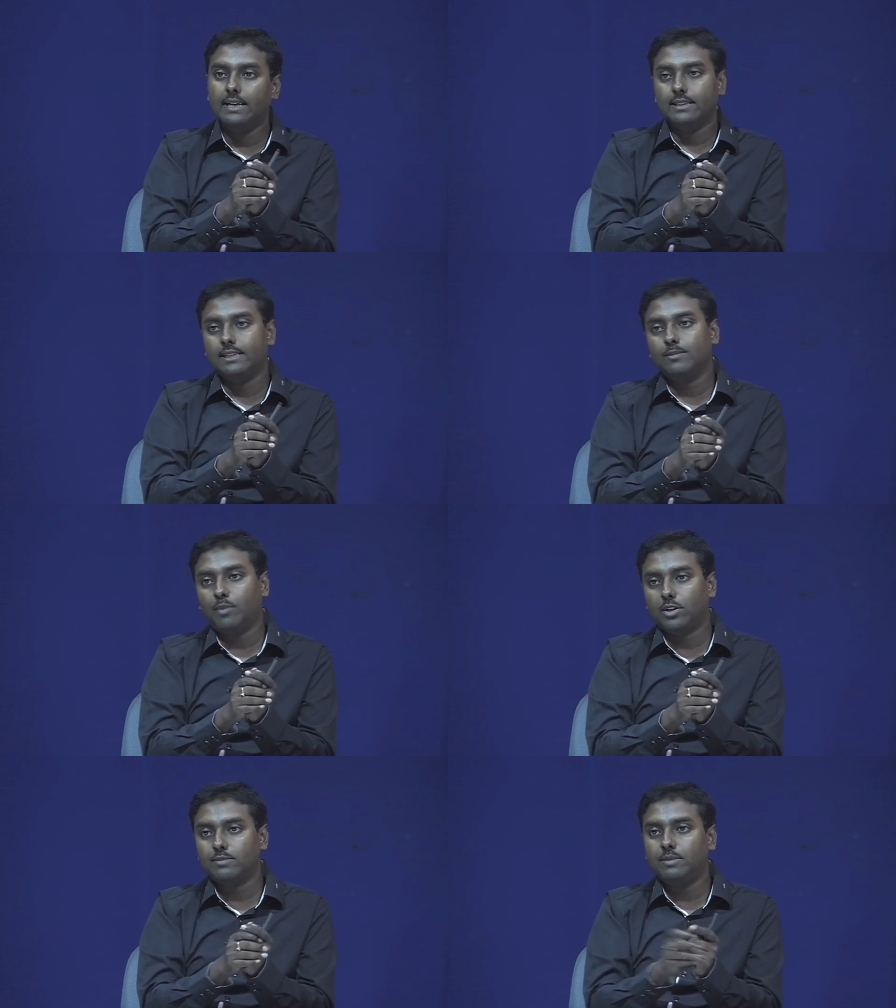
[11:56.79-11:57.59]
there is a
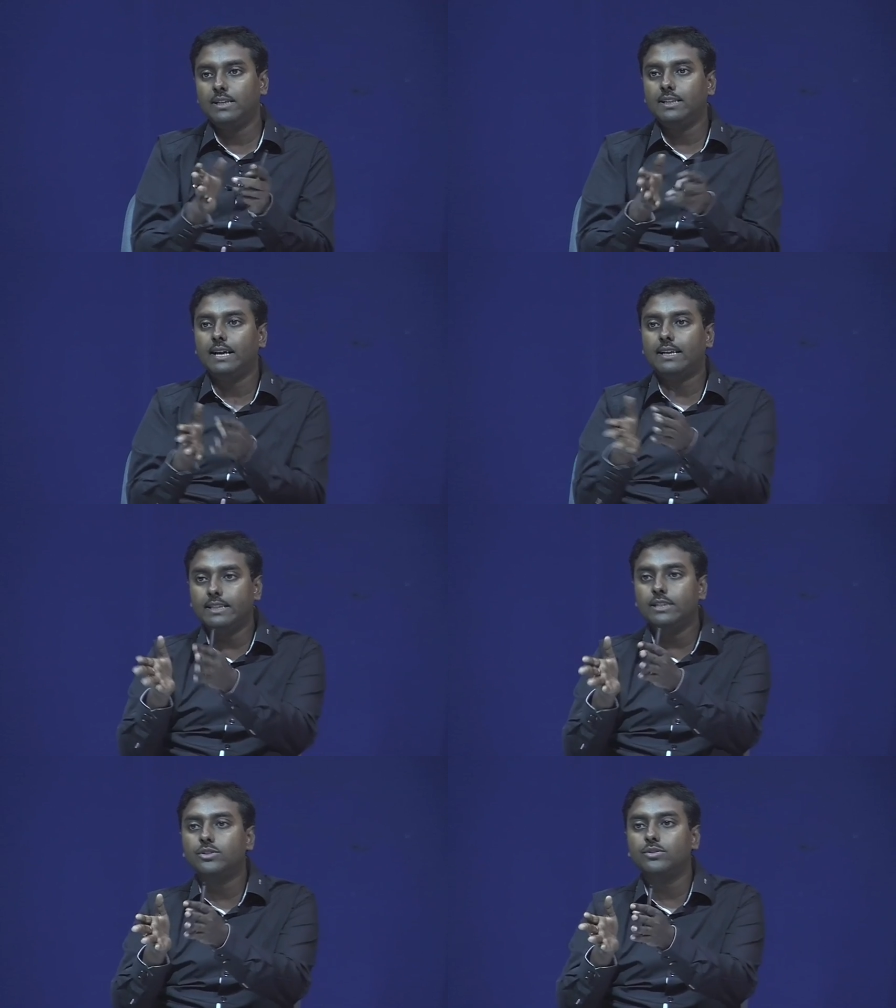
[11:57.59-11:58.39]
possibility that
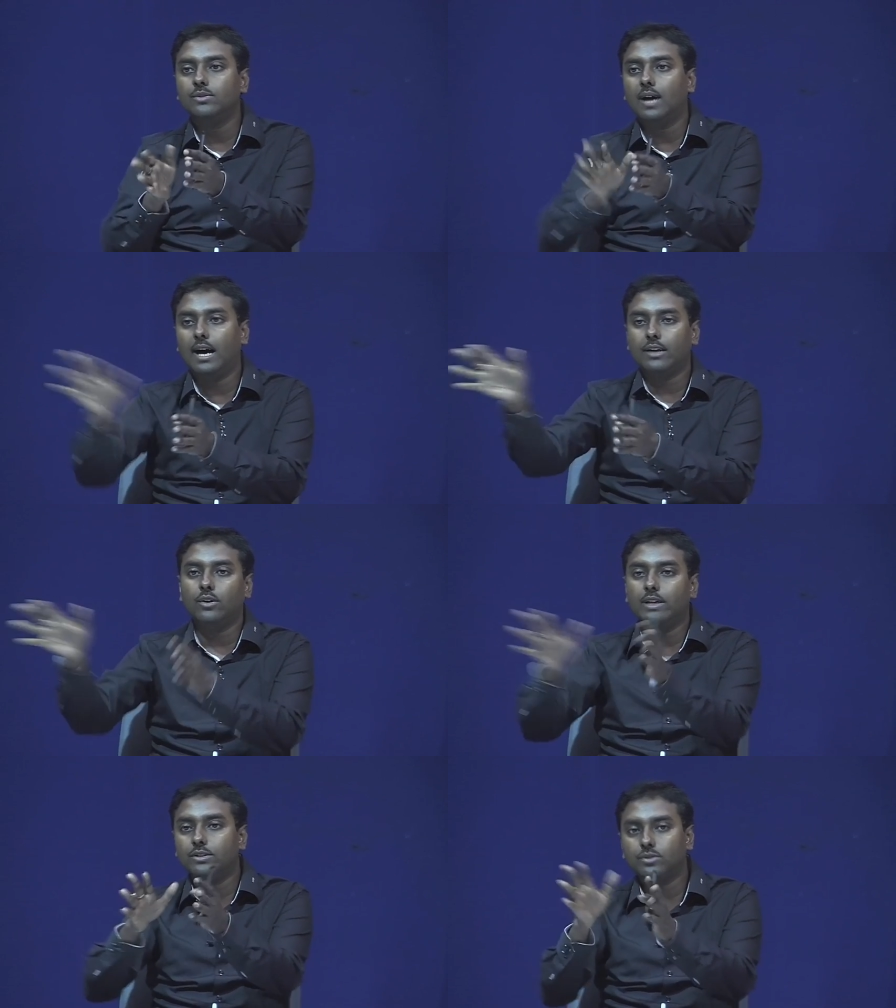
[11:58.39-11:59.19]
these two are
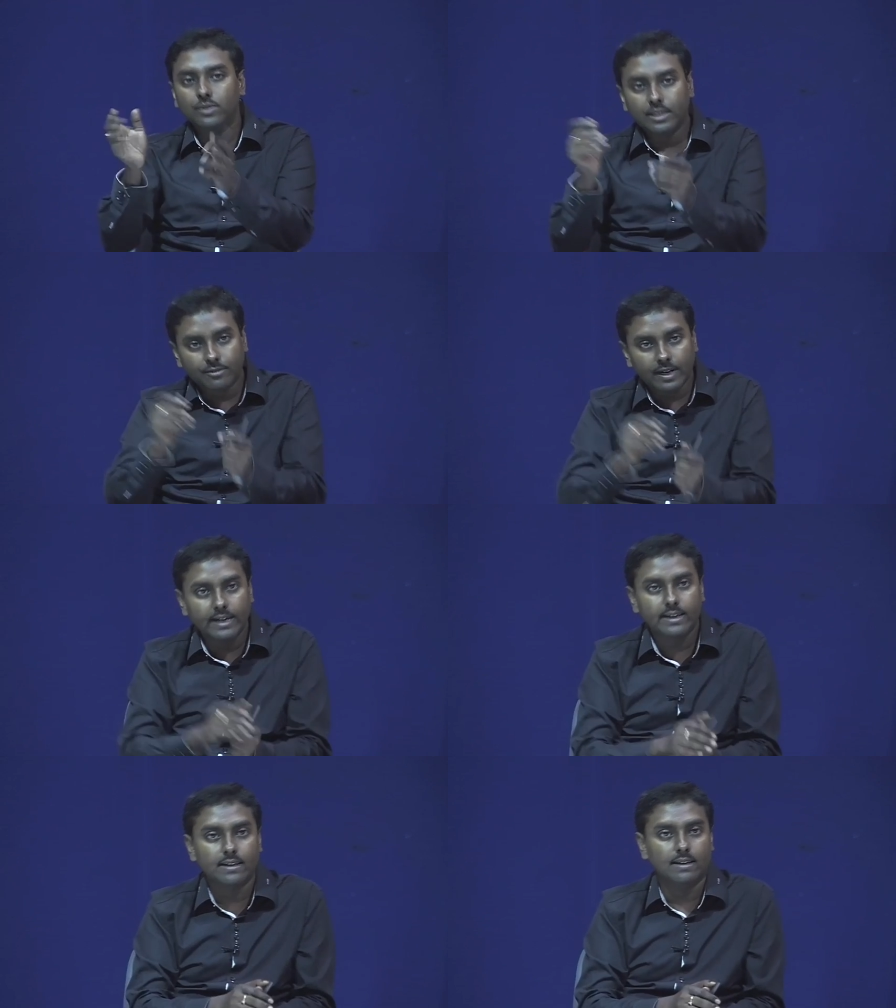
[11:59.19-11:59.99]
going through
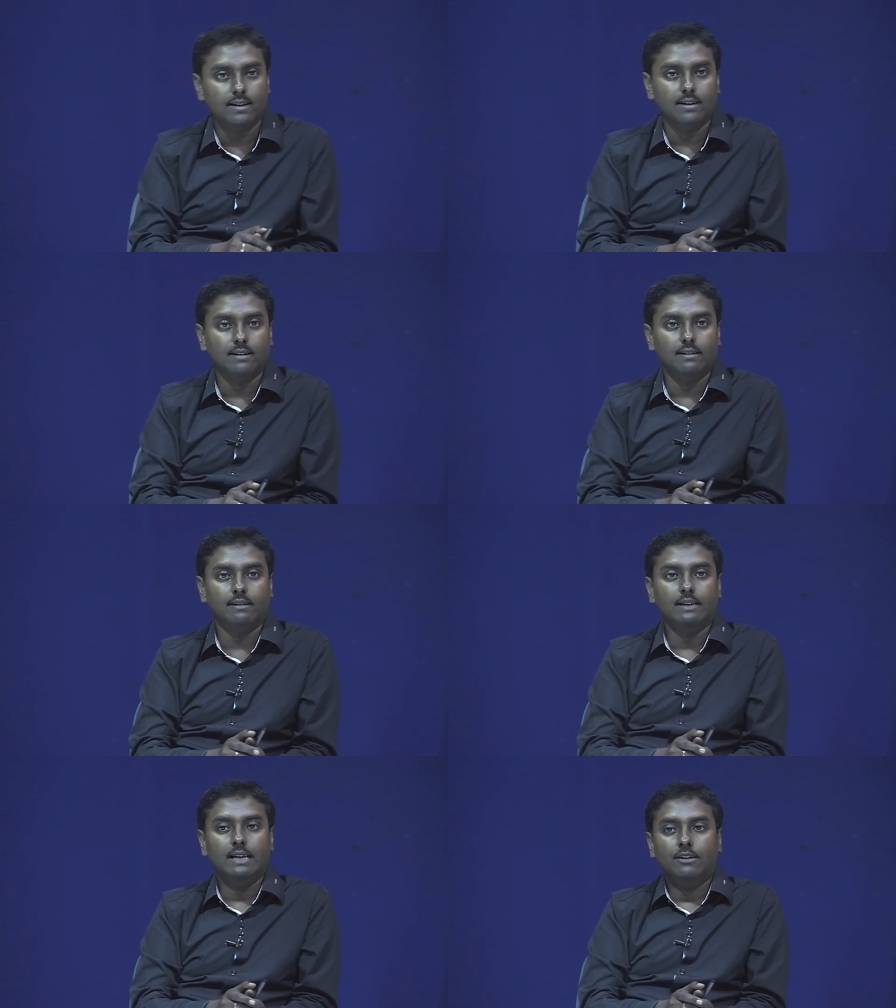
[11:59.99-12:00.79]
different uh,
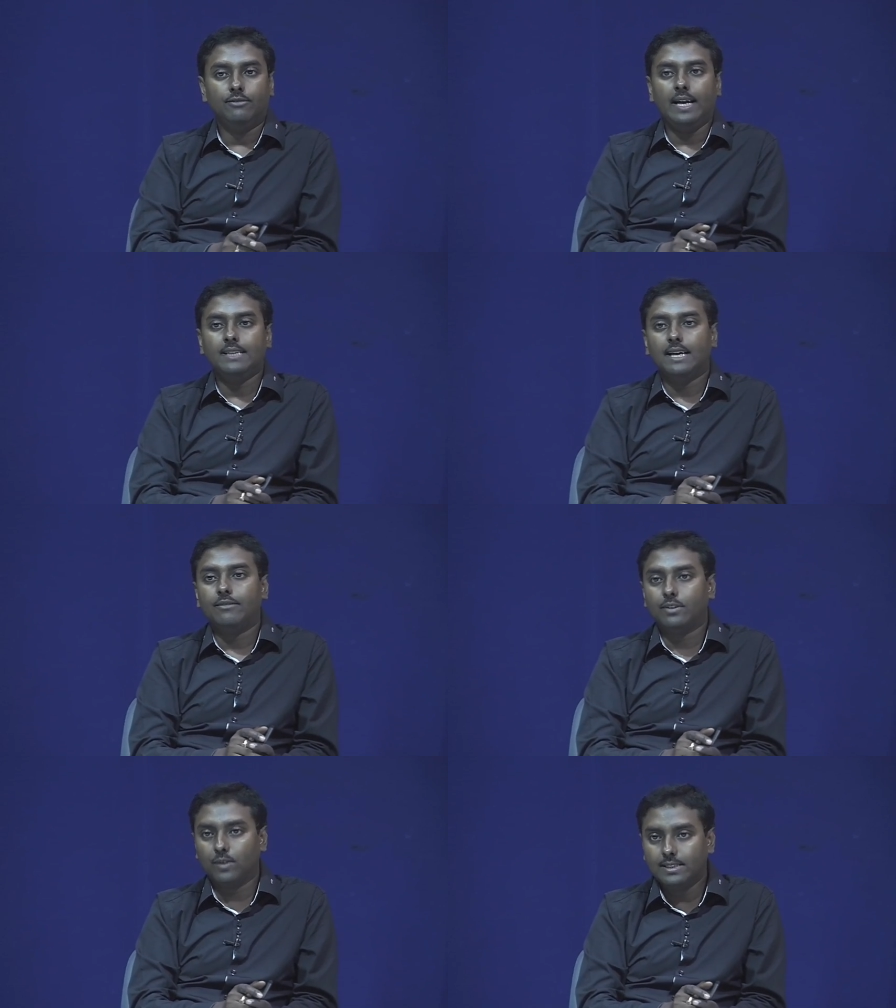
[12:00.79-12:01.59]
phase and
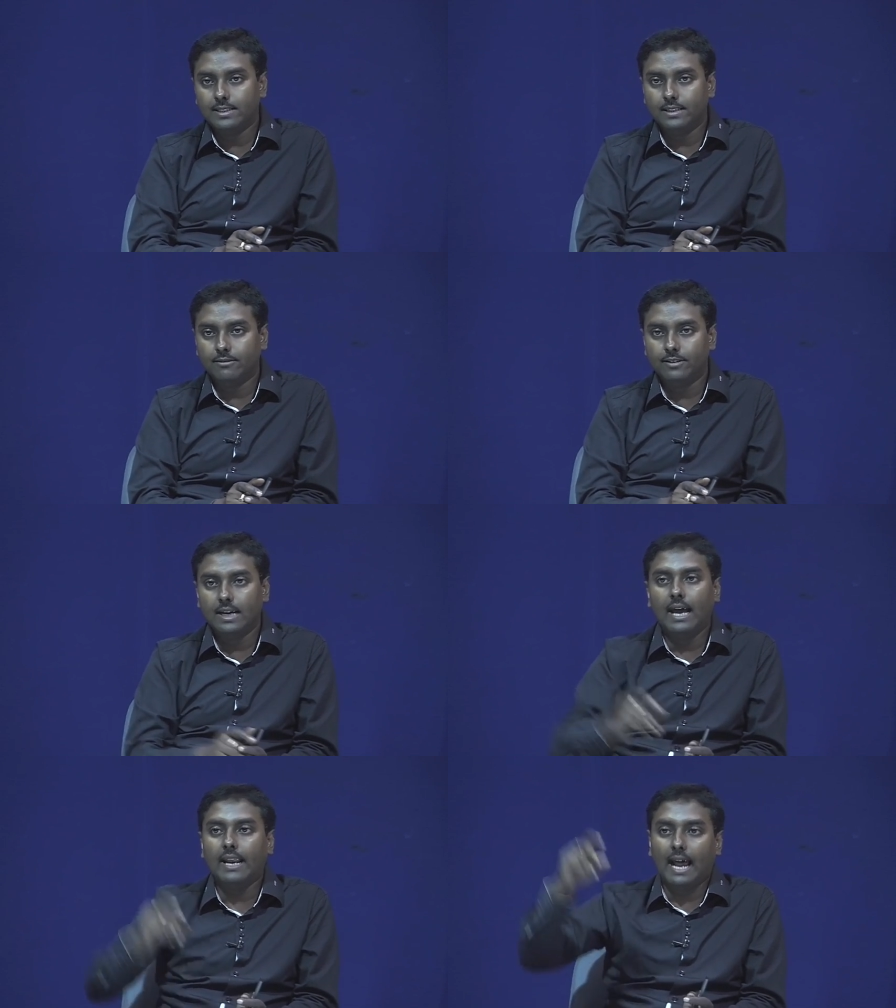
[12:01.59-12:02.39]
frequency drift and